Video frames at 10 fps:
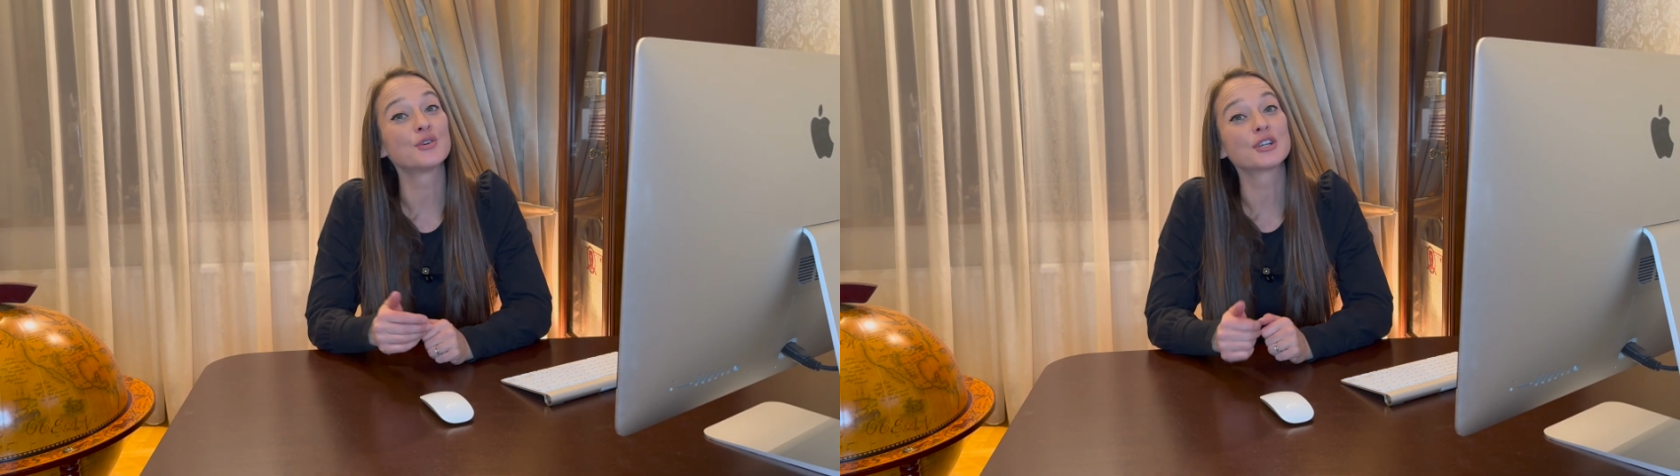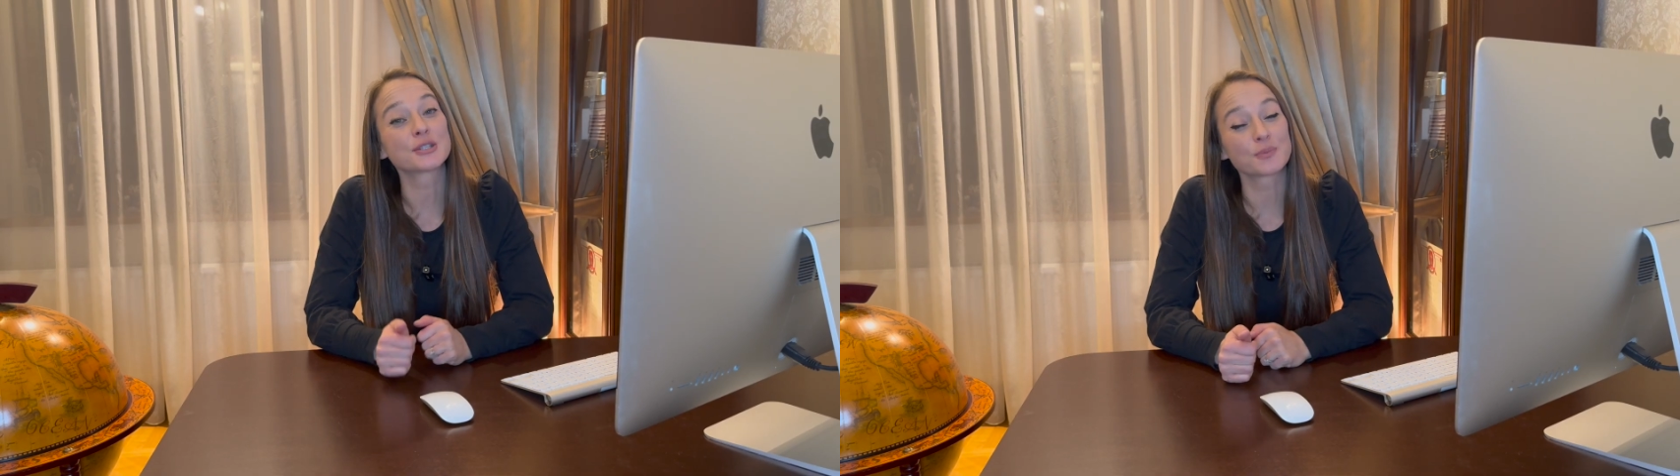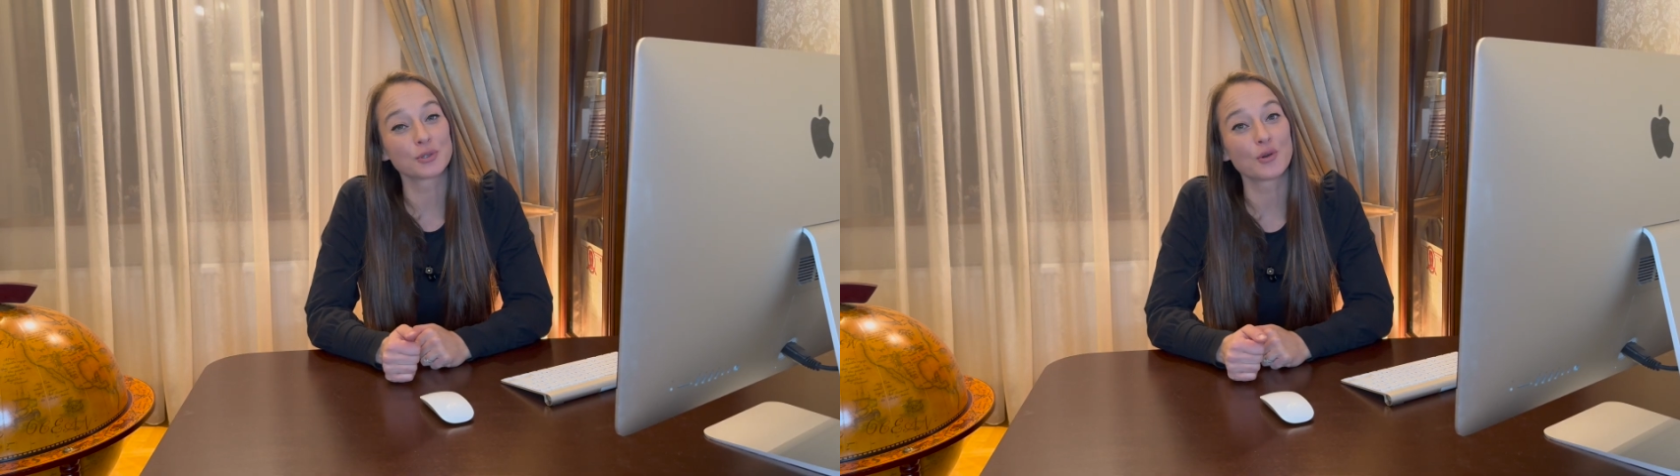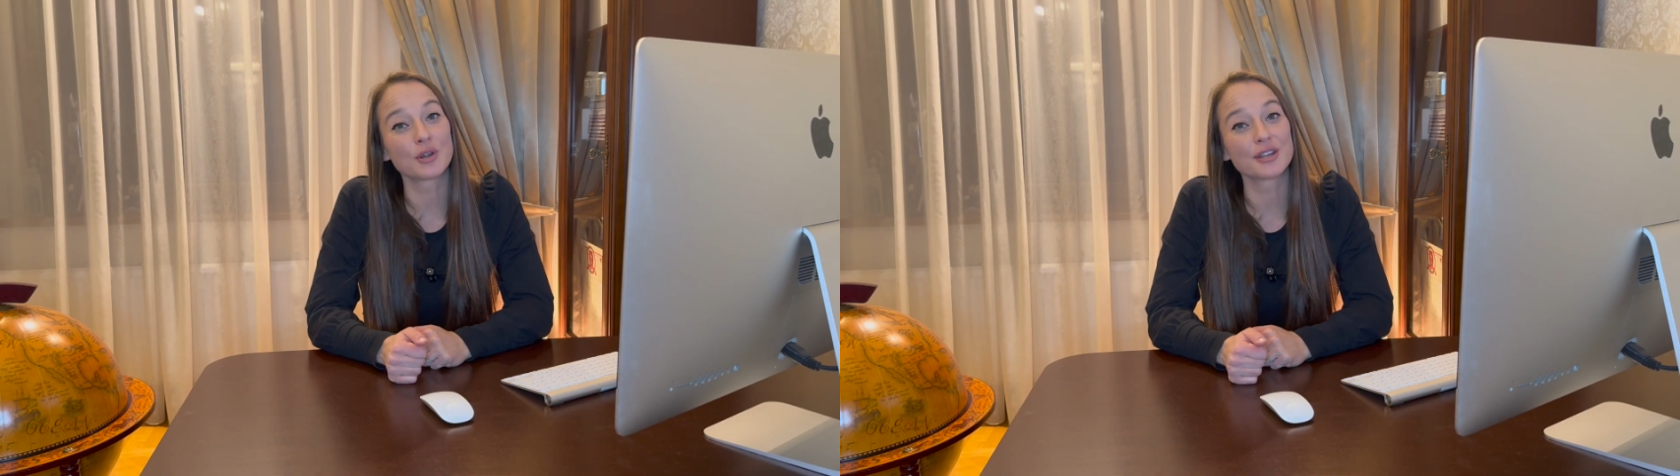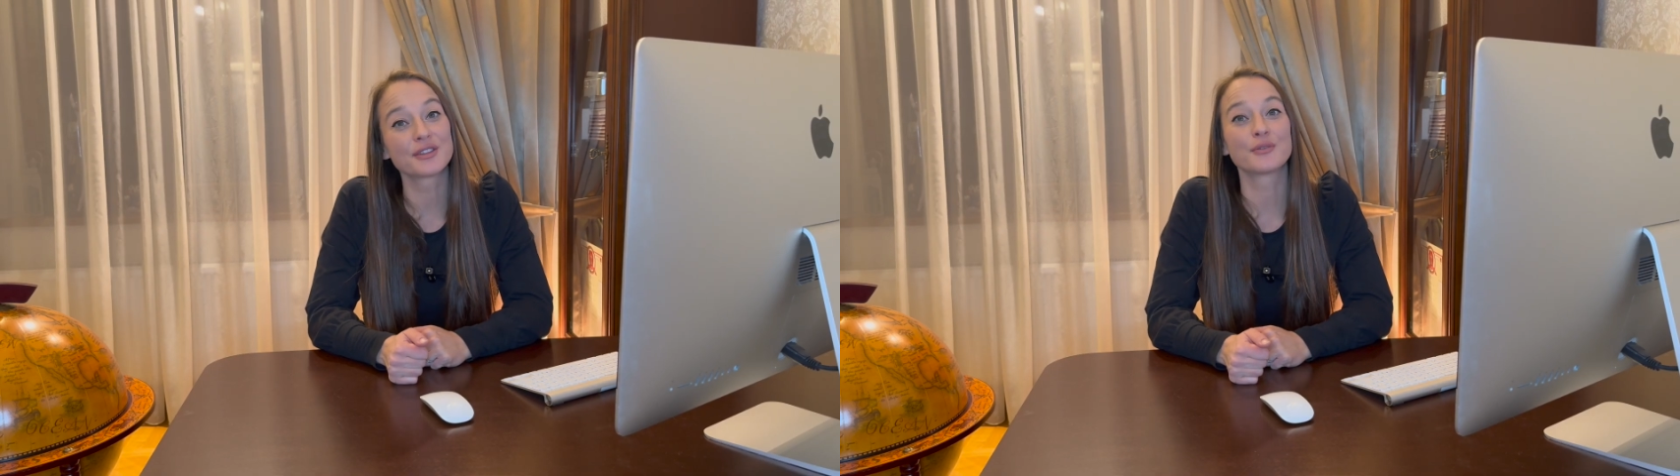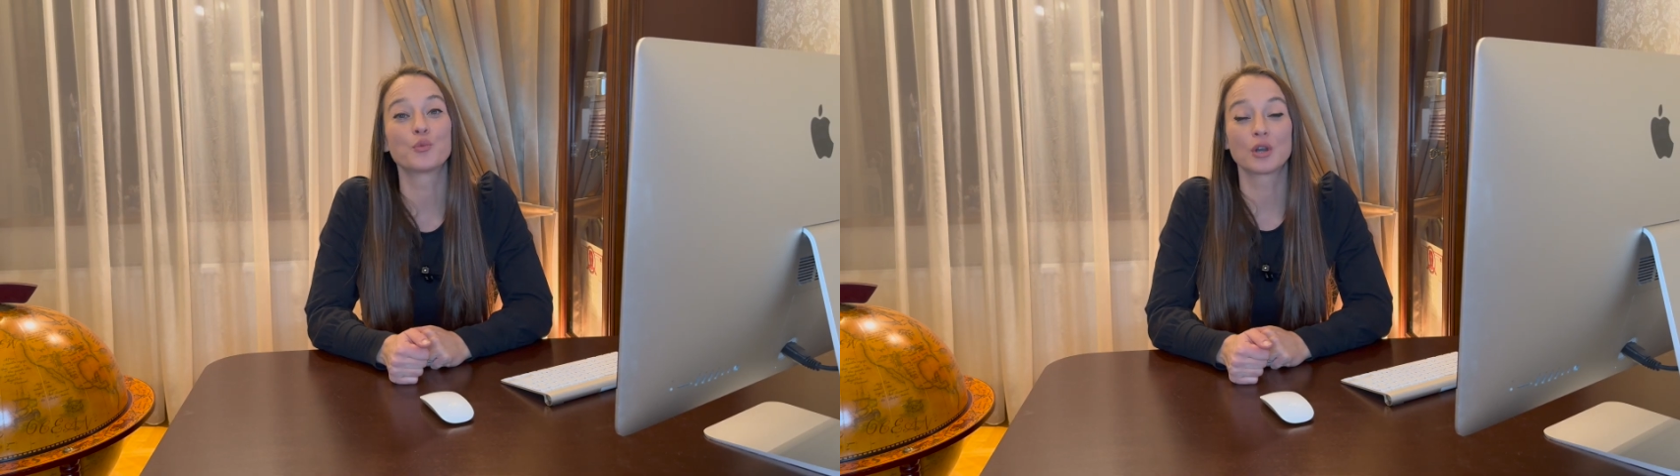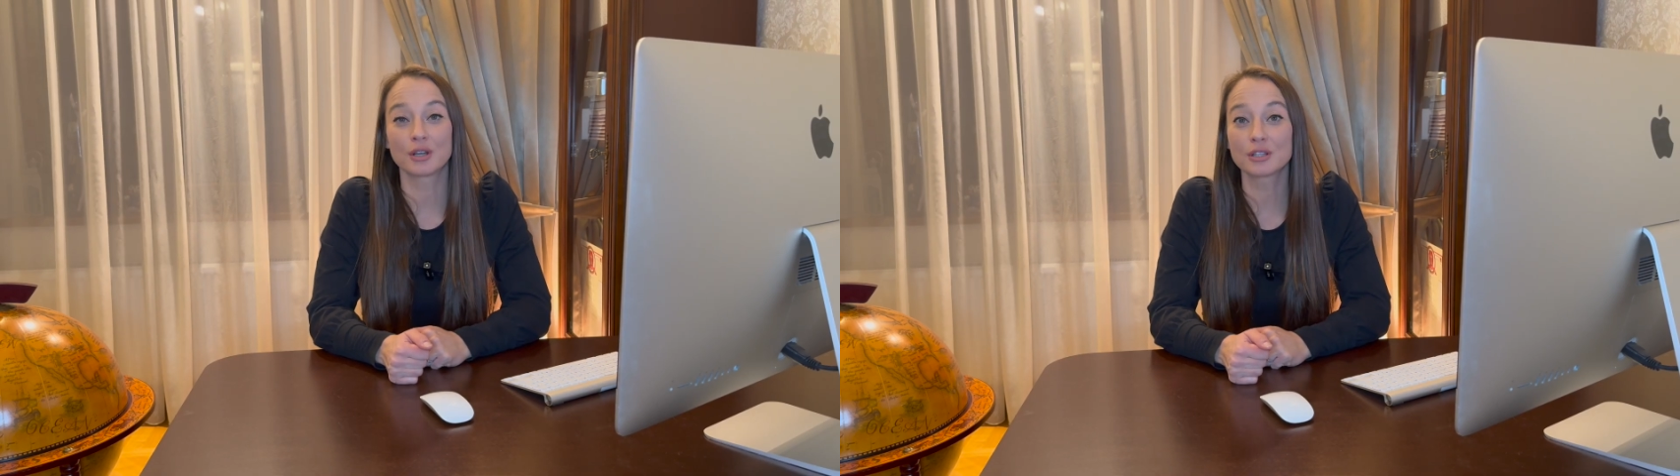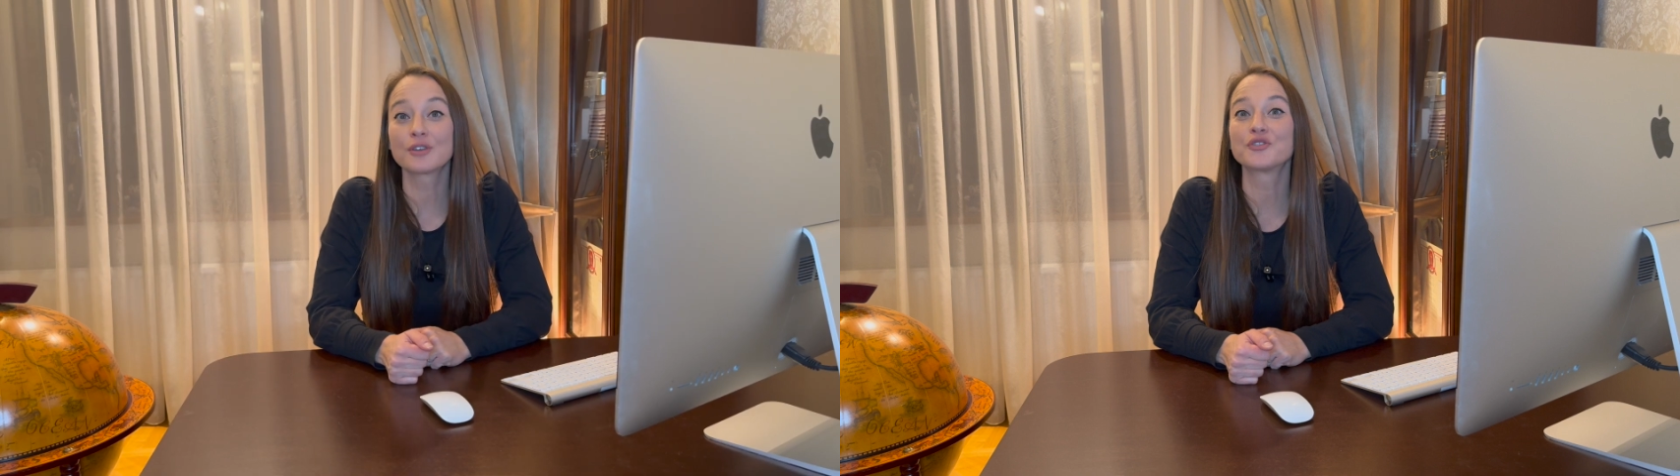to explore the
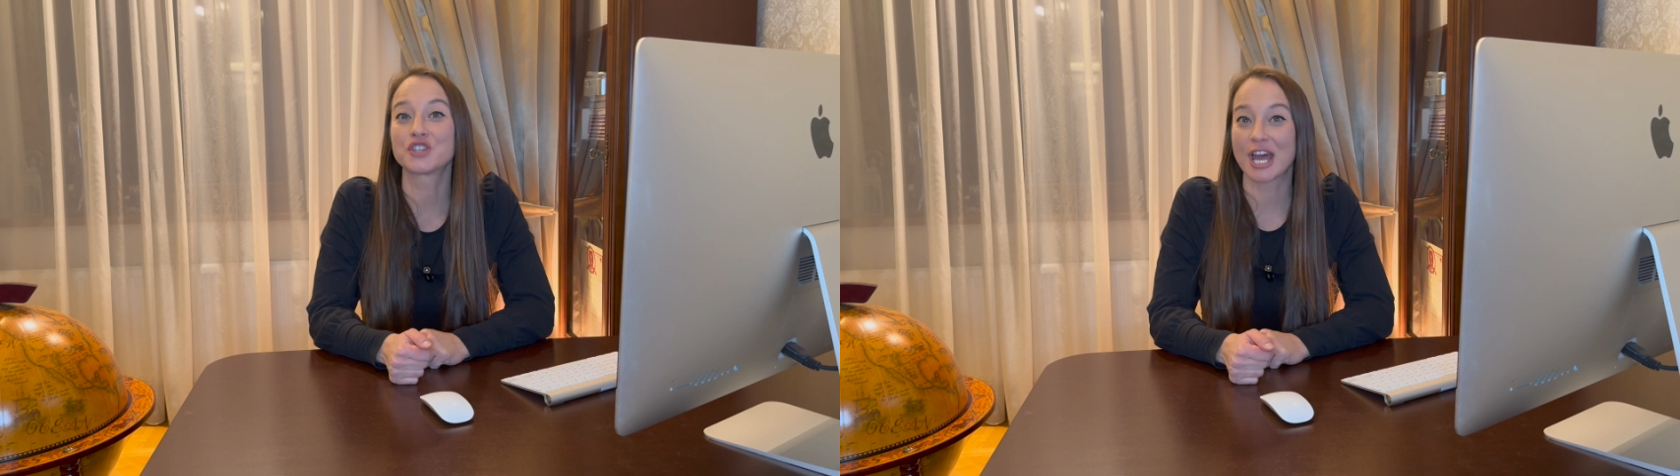world of